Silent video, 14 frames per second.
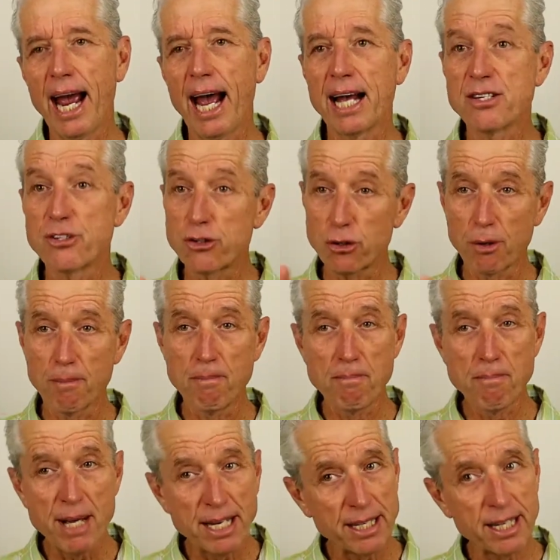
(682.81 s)
gives
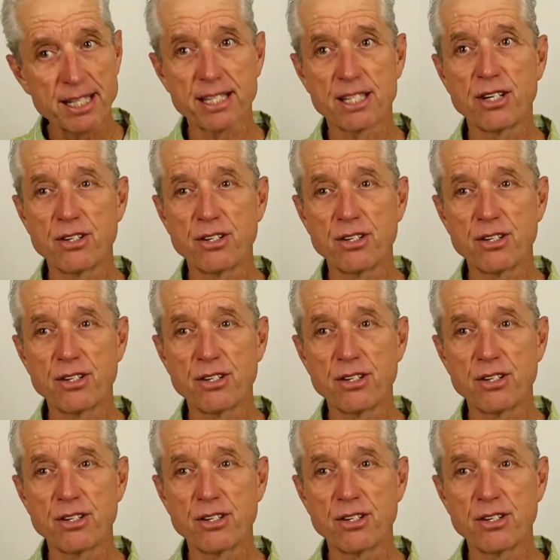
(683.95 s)
tremendous